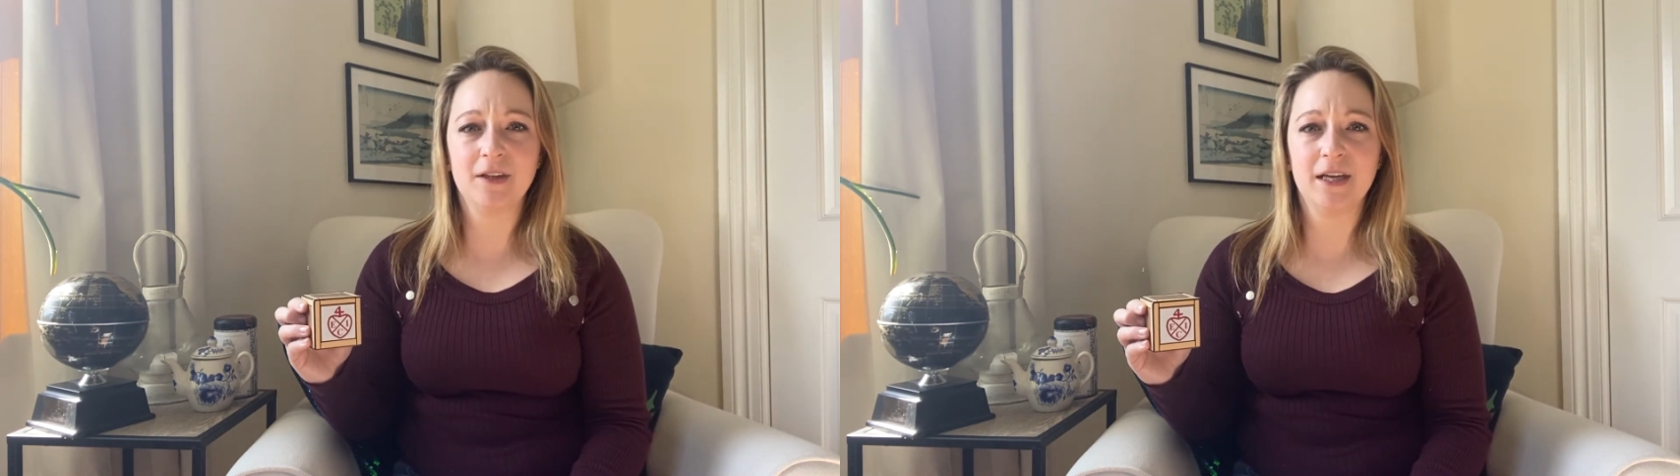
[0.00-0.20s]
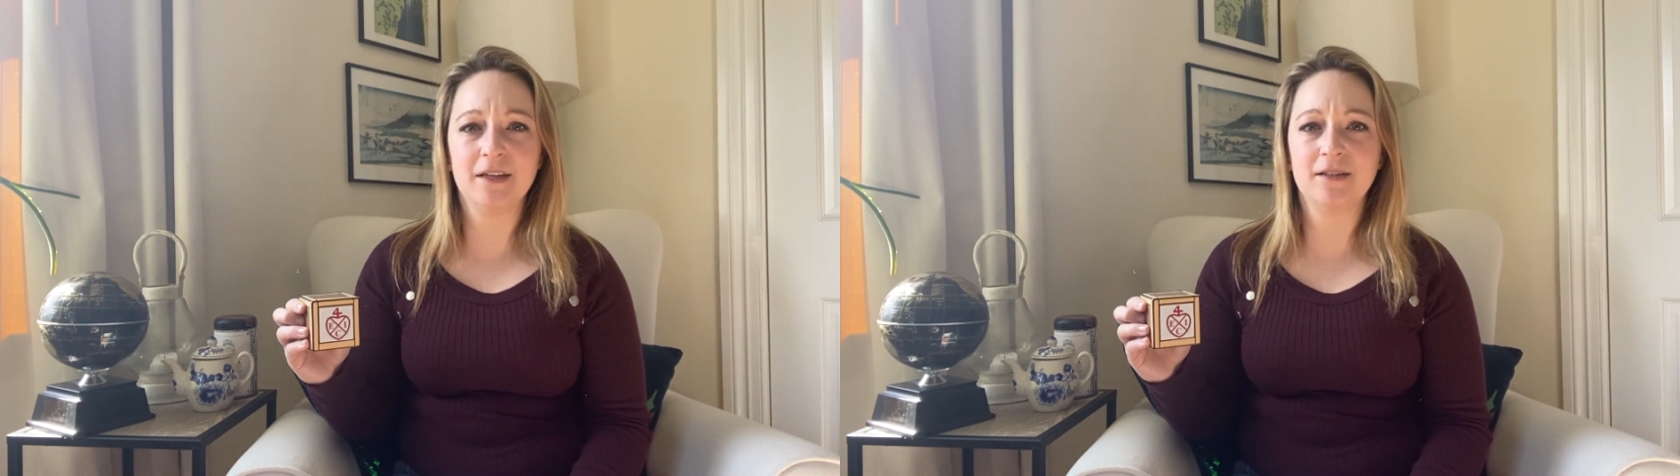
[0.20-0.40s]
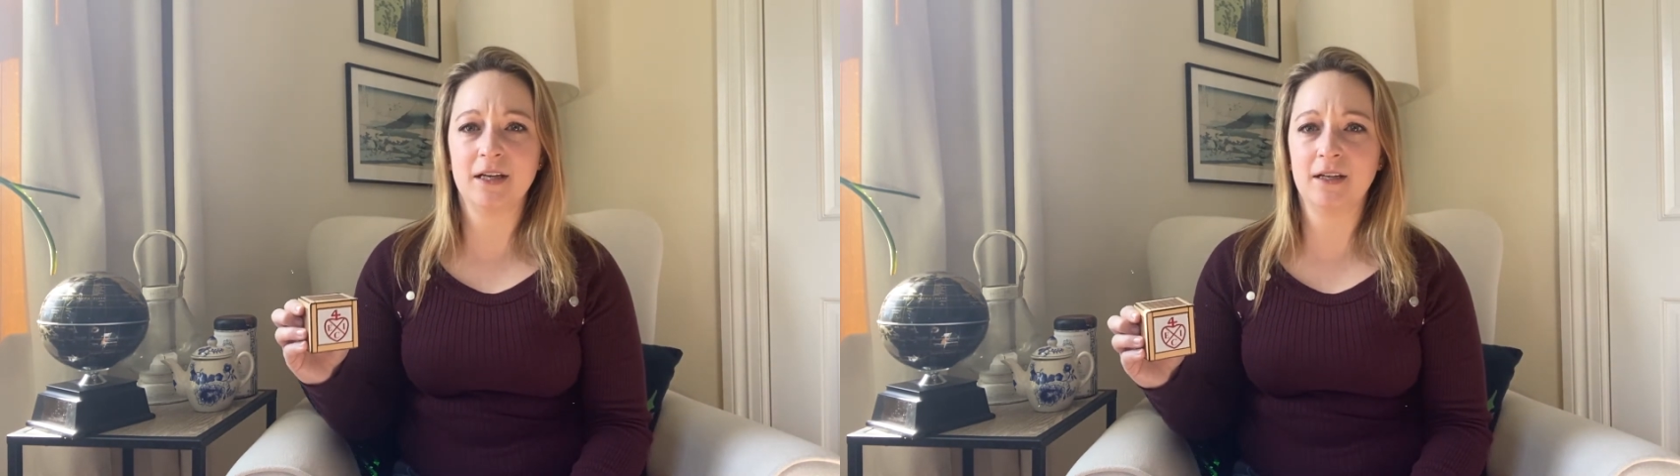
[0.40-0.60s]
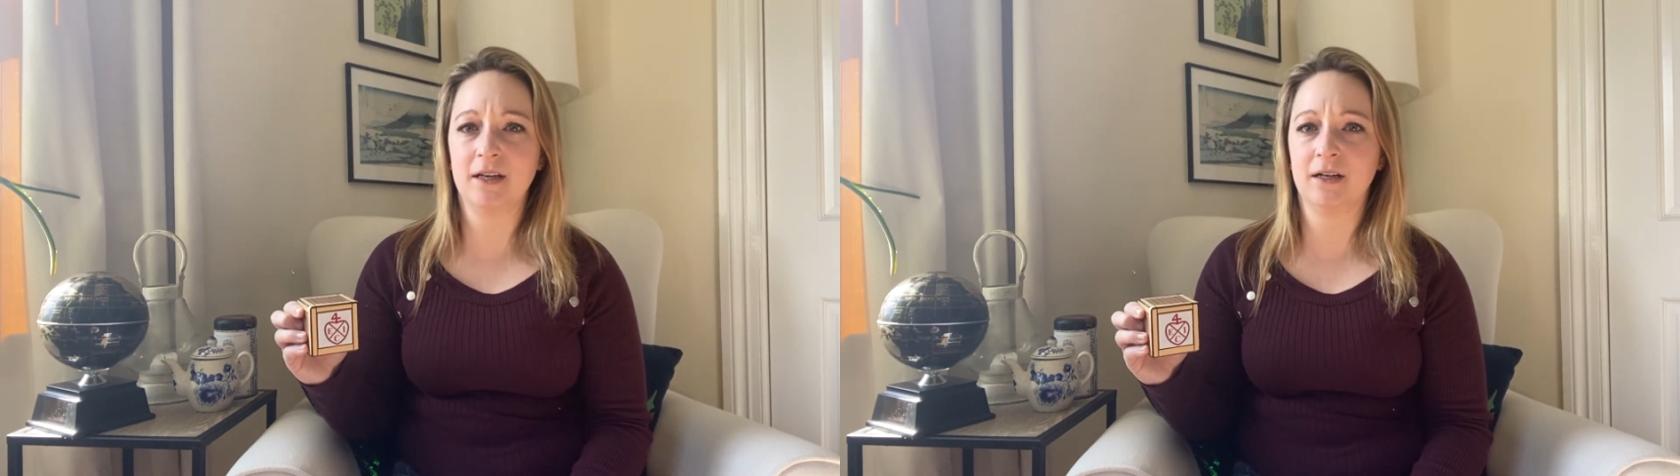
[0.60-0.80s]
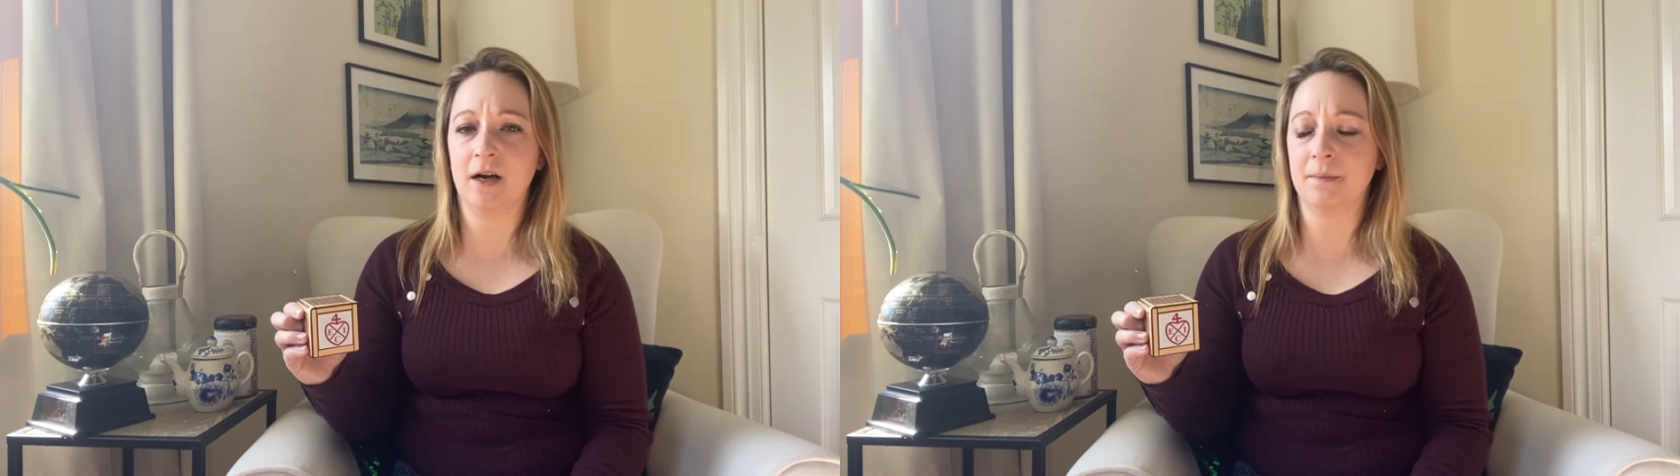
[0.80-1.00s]
East
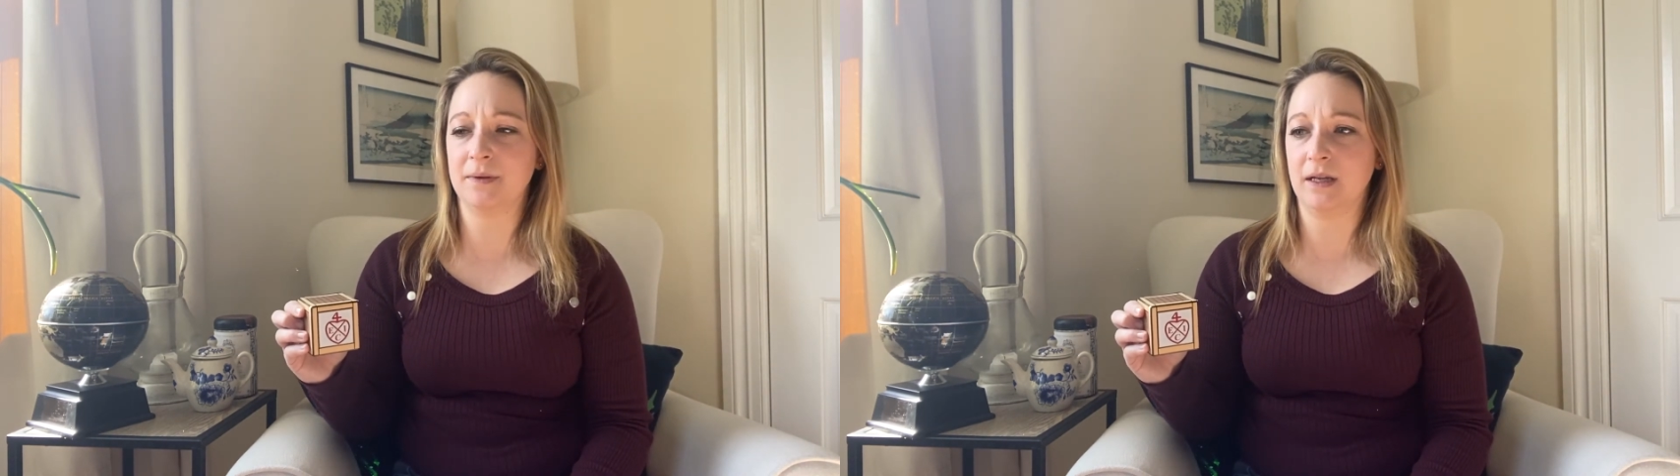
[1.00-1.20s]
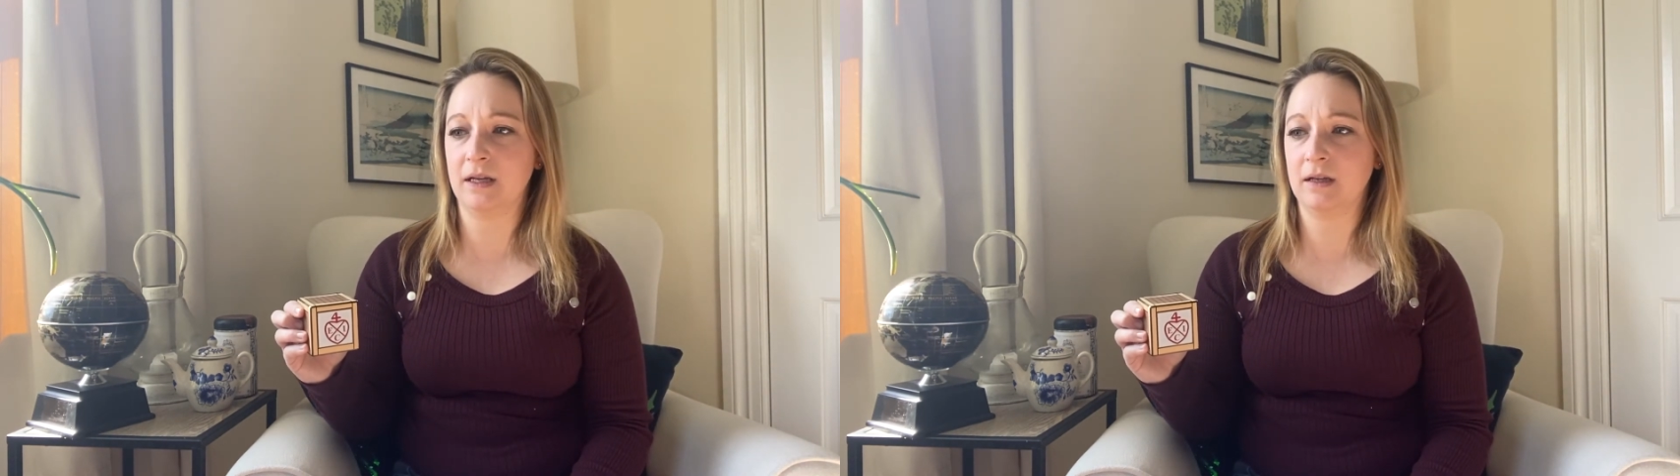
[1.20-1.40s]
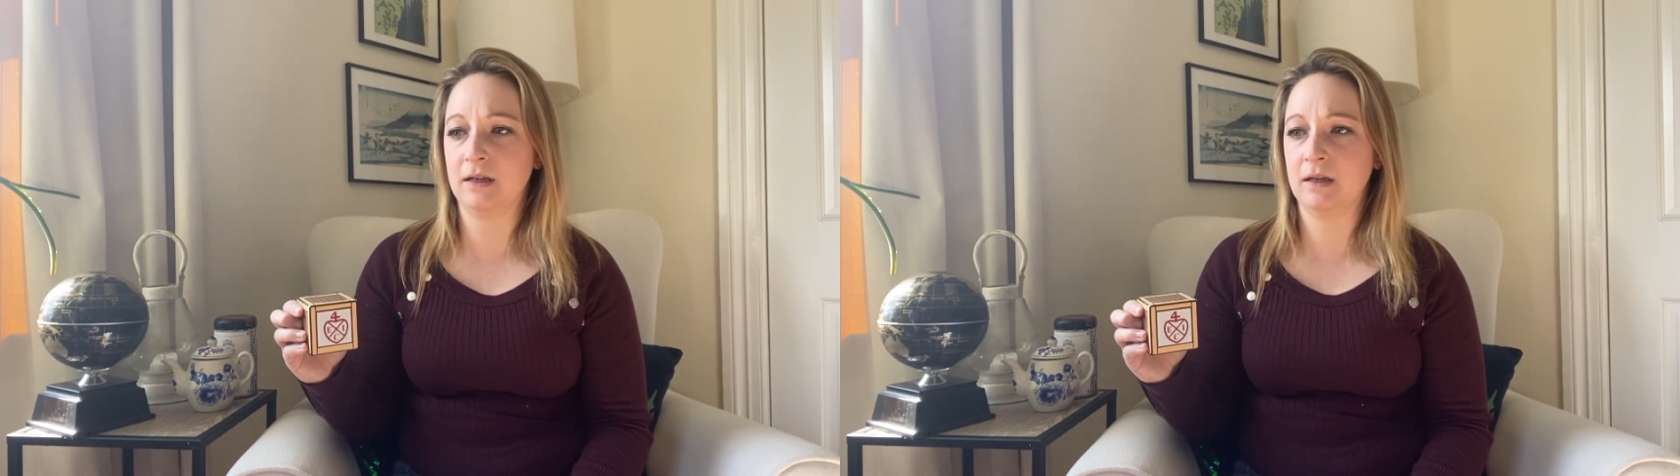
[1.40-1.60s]
India Company